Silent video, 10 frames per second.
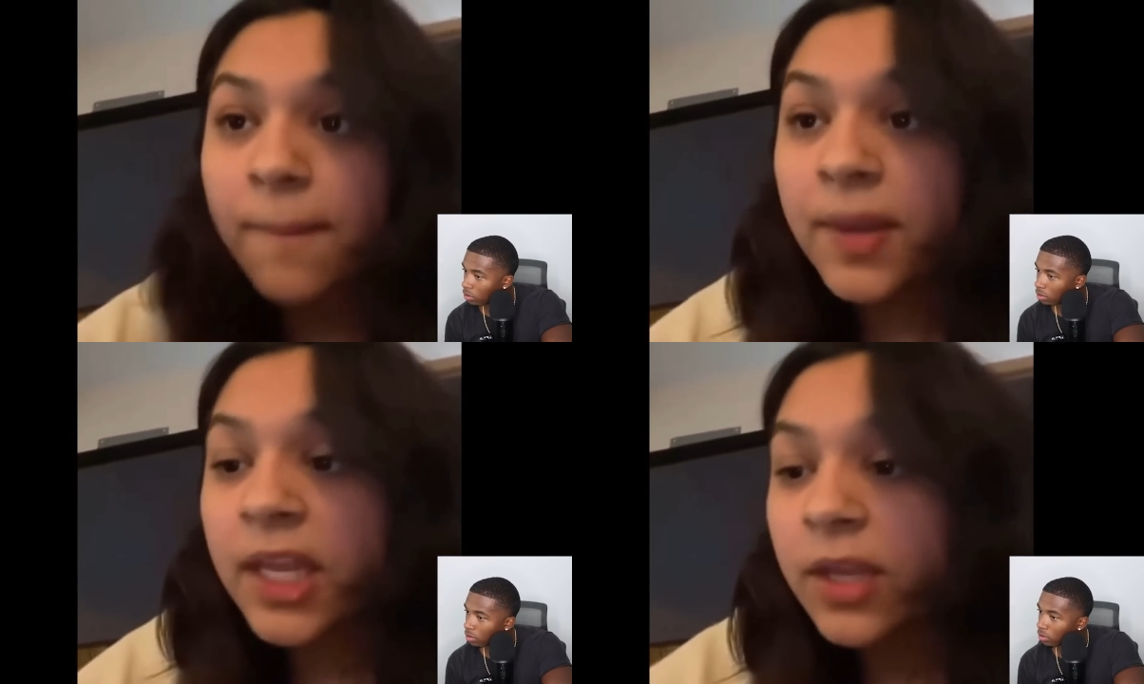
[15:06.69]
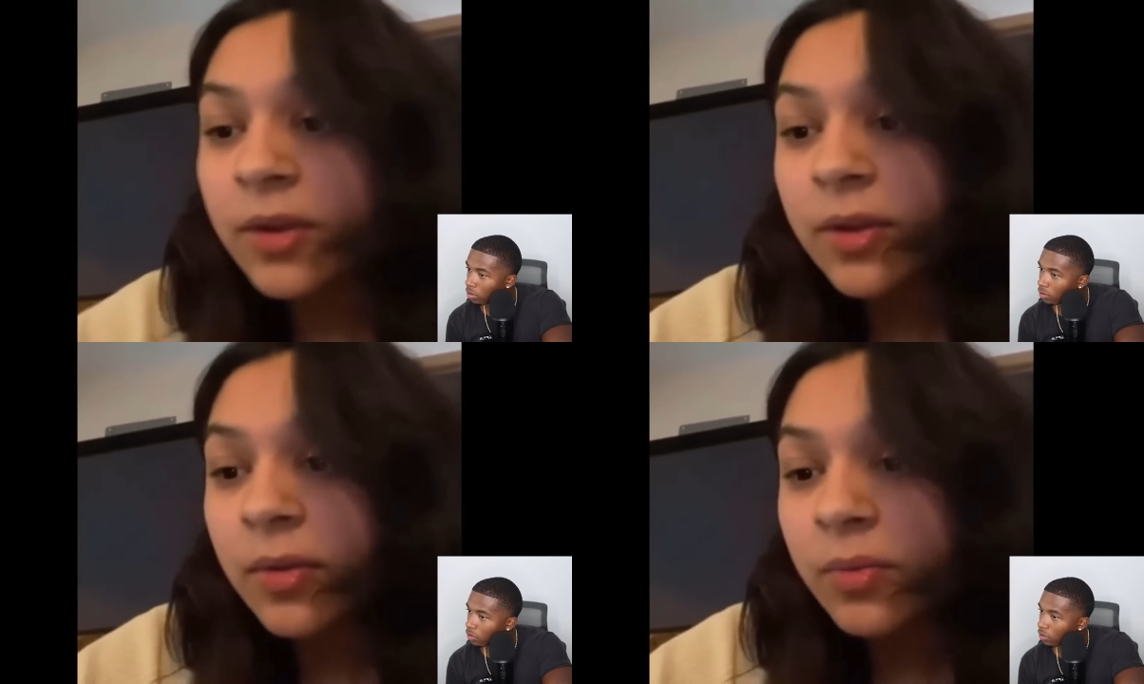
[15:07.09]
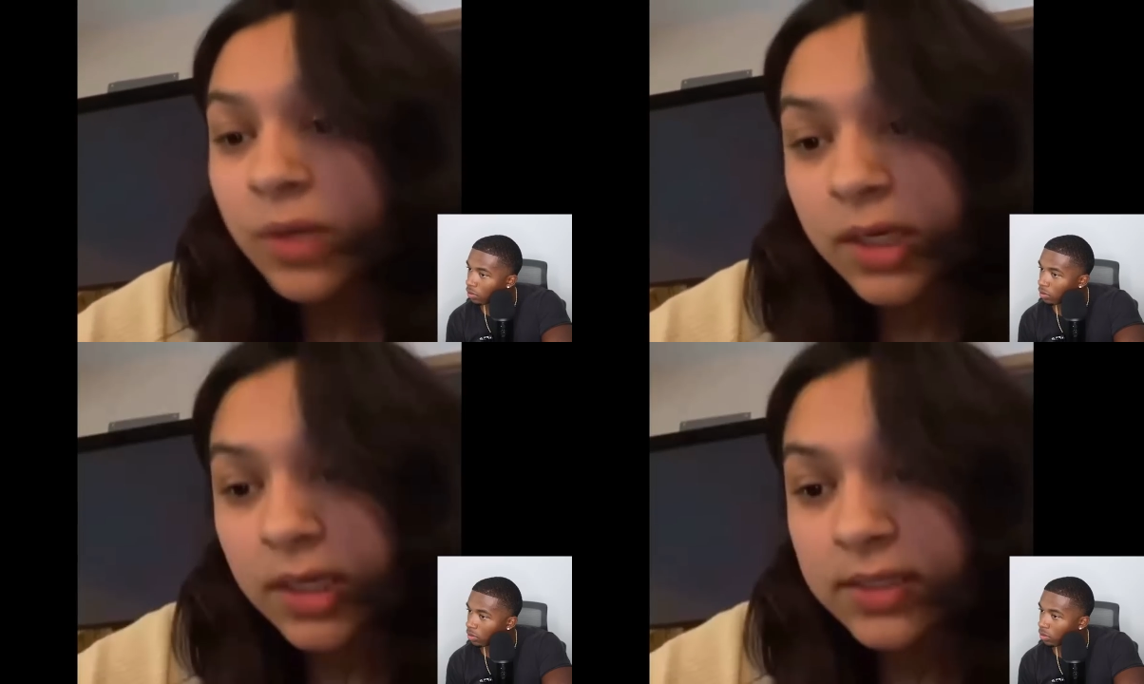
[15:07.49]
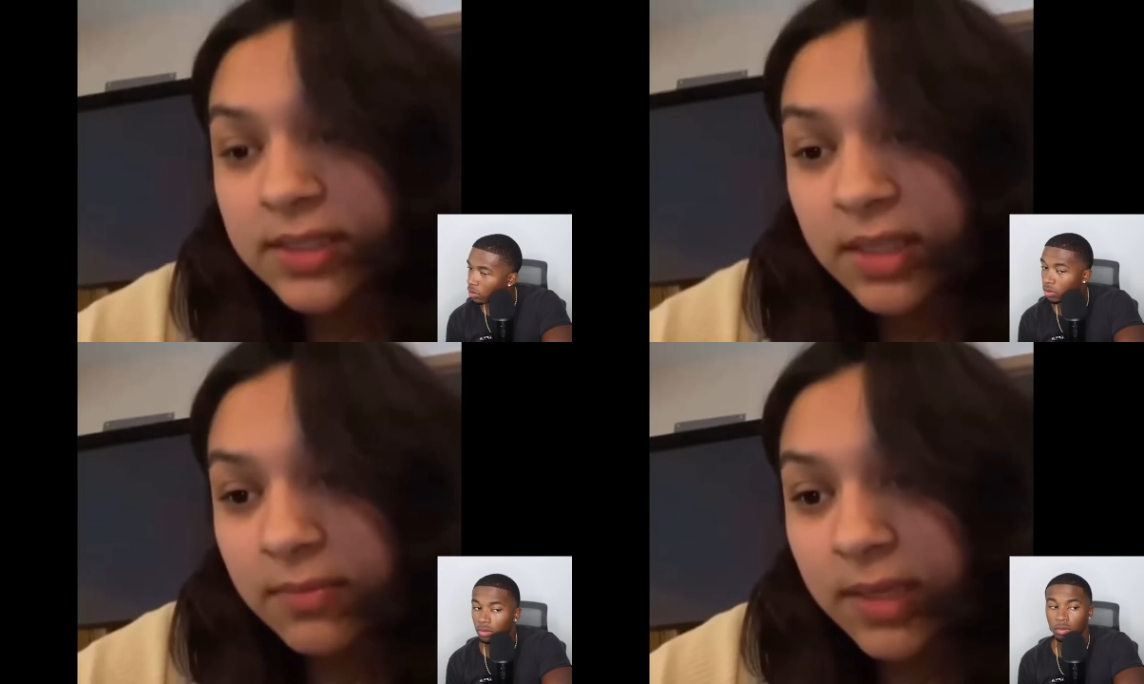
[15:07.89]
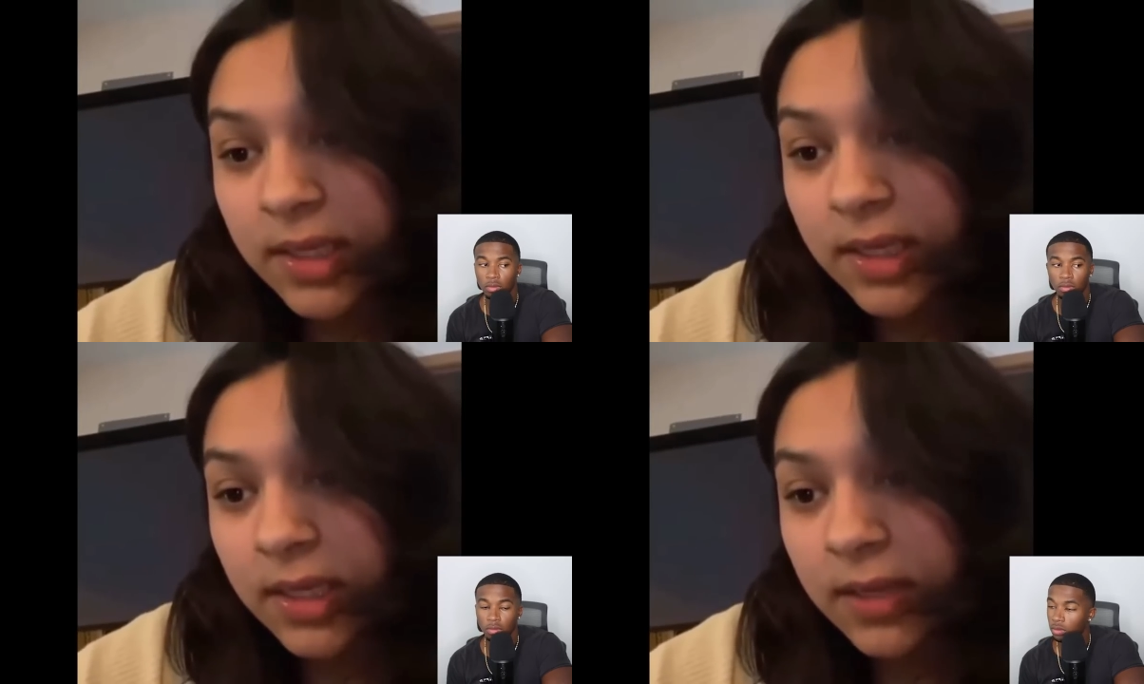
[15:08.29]
Speaker 1: But he would send
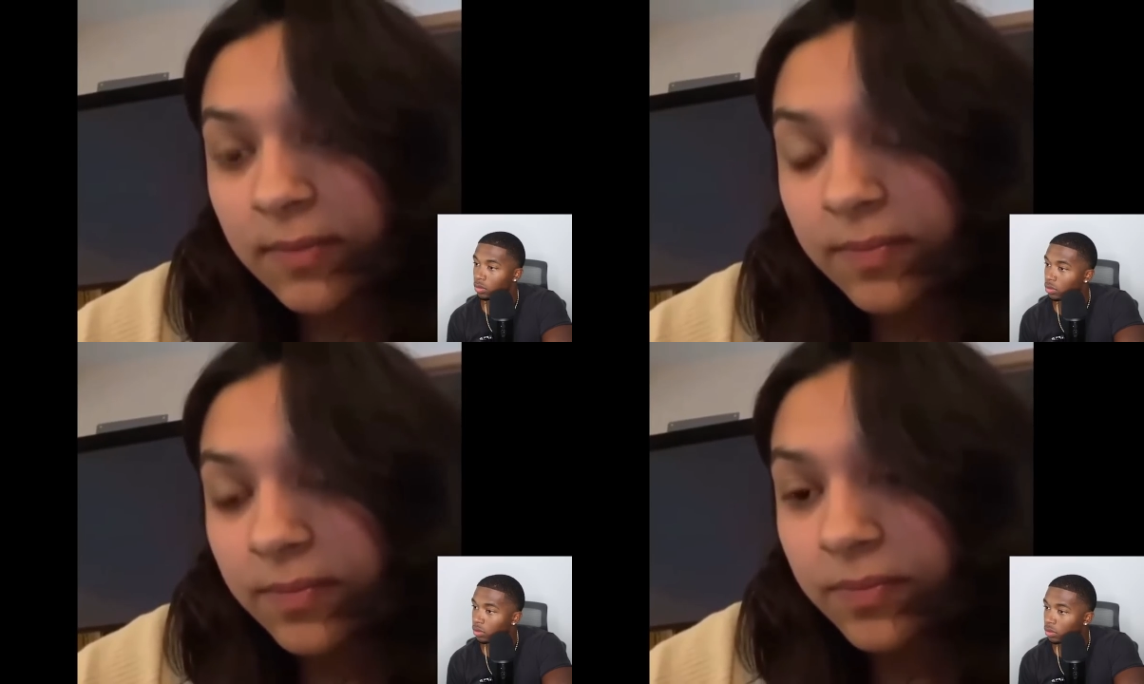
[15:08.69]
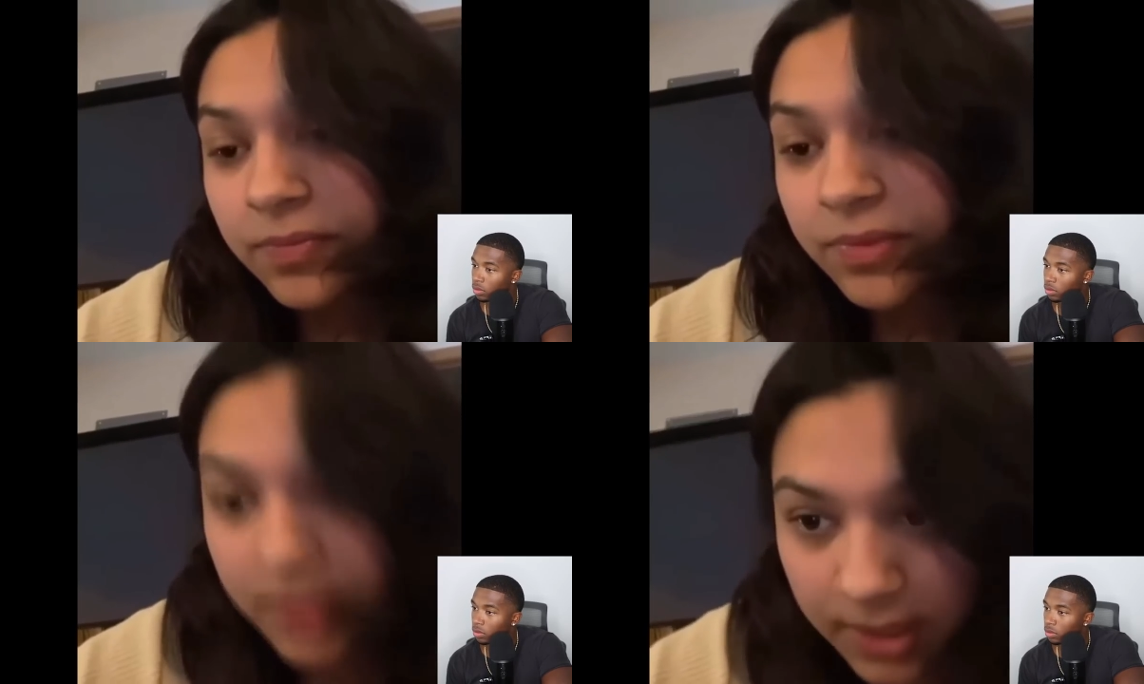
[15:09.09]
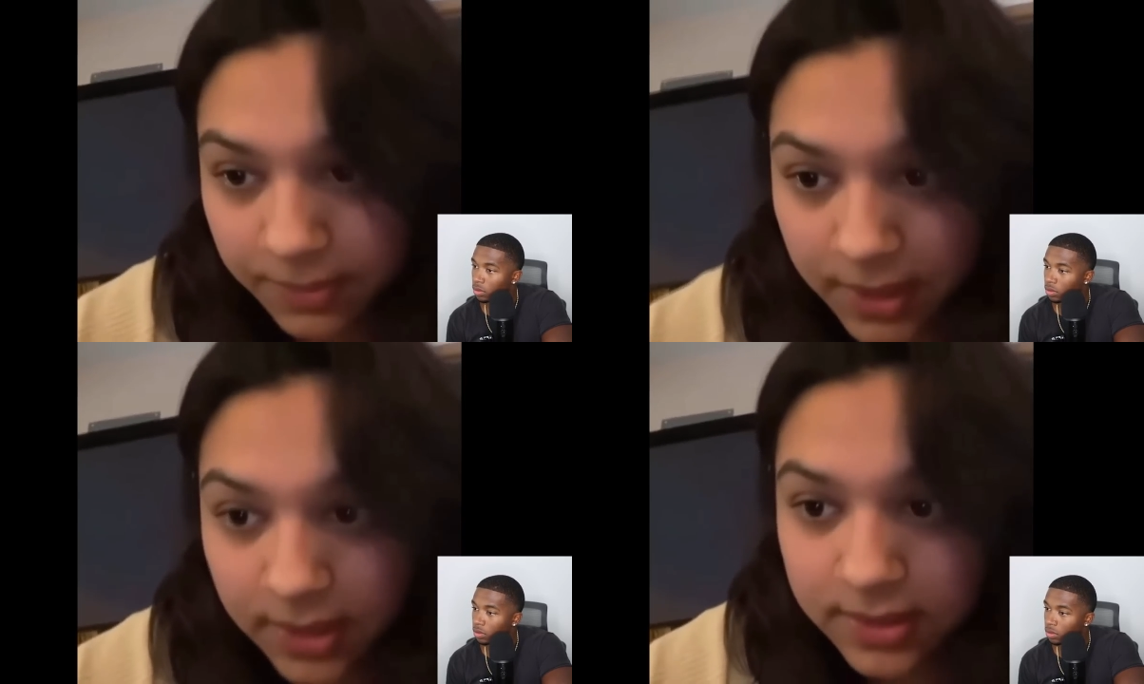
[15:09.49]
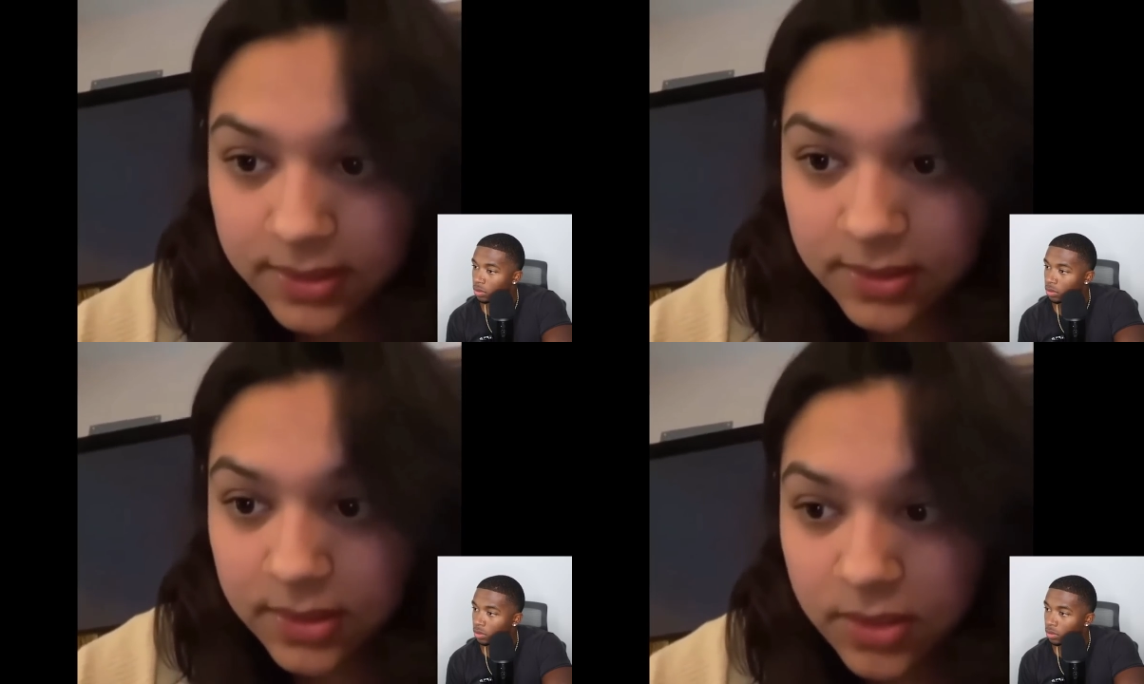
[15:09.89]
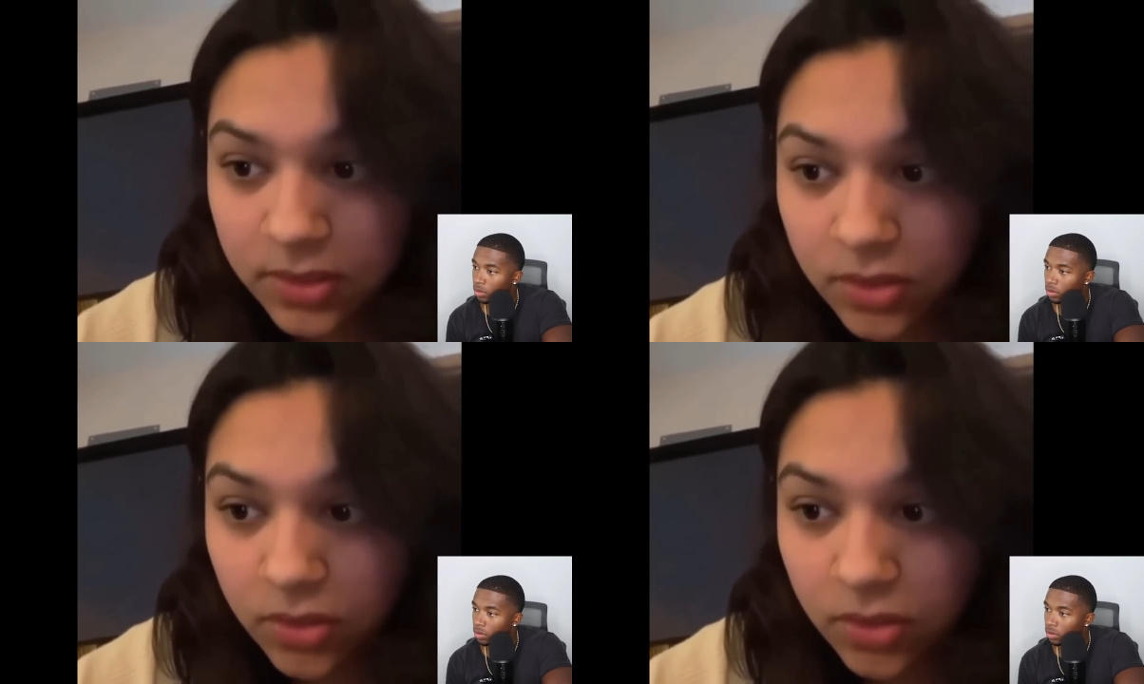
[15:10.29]
me dick pics